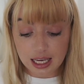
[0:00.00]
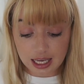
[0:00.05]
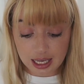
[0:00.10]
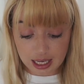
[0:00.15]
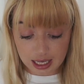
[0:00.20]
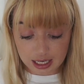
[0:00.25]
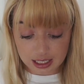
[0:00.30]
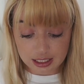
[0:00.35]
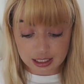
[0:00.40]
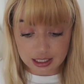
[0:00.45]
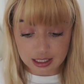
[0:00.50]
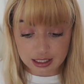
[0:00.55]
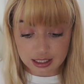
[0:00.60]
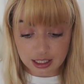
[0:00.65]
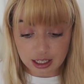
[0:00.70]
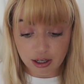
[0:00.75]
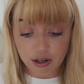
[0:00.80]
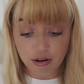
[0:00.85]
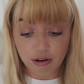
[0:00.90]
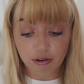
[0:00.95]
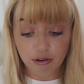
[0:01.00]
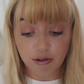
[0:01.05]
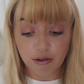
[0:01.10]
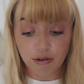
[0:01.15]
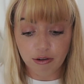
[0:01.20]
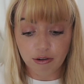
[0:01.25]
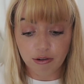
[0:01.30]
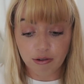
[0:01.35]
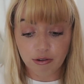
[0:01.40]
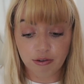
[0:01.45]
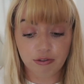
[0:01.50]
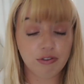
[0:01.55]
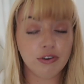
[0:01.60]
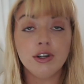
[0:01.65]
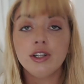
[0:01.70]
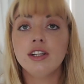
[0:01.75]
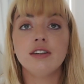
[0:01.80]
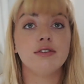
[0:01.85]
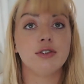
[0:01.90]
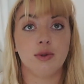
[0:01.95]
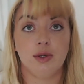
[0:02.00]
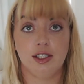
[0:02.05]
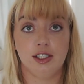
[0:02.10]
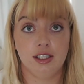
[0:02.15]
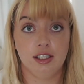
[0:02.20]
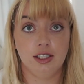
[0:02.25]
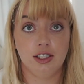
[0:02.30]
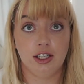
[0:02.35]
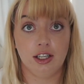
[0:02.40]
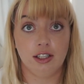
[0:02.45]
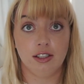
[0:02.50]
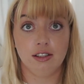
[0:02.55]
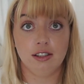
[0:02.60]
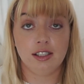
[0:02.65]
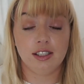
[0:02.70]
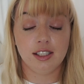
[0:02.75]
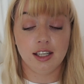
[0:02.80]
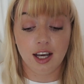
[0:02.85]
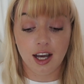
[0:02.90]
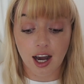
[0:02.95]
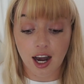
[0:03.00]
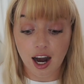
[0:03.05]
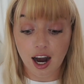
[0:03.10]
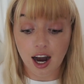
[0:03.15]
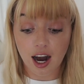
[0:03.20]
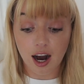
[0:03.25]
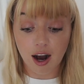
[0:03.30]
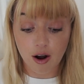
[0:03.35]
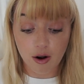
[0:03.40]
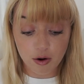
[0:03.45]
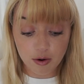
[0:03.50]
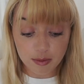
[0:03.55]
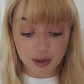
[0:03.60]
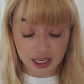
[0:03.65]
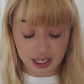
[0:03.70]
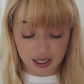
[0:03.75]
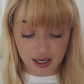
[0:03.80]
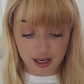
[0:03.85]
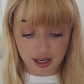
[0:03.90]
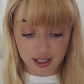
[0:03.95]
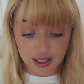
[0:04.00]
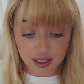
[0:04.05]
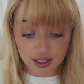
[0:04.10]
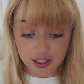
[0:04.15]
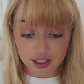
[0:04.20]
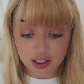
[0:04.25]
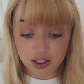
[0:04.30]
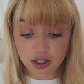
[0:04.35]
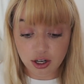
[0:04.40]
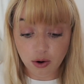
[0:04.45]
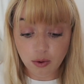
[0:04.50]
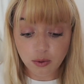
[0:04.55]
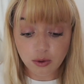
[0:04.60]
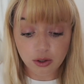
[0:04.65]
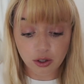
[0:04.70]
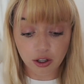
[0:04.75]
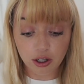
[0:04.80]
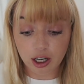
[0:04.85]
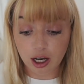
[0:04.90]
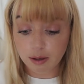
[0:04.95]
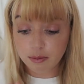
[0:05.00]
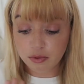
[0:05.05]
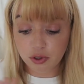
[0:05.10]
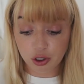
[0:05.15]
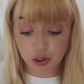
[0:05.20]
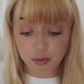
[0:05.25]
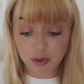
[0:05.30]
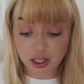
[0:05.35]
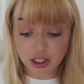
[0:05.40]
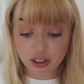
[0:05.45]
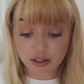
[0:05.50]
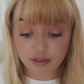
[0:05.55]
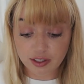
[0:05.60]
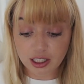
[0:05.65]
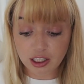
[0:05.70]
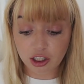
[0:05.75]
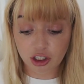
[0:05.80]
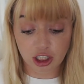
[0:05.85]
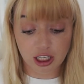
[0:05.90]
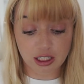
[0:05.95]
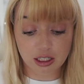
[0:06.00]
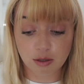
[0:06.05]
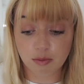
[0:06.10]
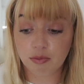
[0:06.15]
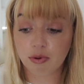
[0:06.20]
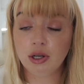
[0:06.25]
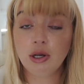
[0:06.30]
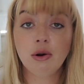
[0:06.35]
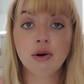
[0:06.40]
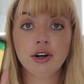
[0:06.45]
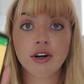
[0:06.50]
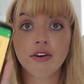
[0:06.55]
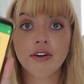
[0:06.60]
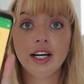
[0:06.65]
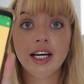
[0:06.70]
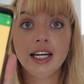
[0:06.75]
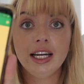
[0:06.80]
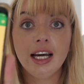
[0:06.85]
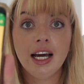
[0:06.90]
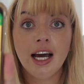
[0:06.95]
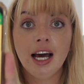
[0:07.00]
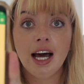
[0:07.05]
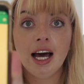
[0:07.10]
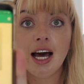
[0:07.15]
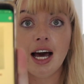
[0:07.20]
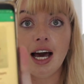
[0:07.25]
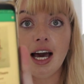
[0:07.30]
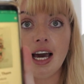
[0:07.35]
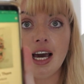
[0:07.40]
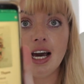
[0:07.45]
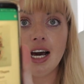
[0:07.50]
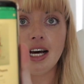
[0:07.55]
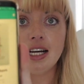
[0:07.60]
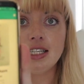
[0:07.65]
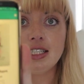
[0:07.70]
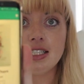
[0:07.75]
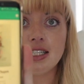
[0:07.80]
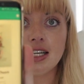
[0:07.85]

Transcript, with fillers: is full of twists and turns. Oh my god, don't look up too much of it, just pre-order it. And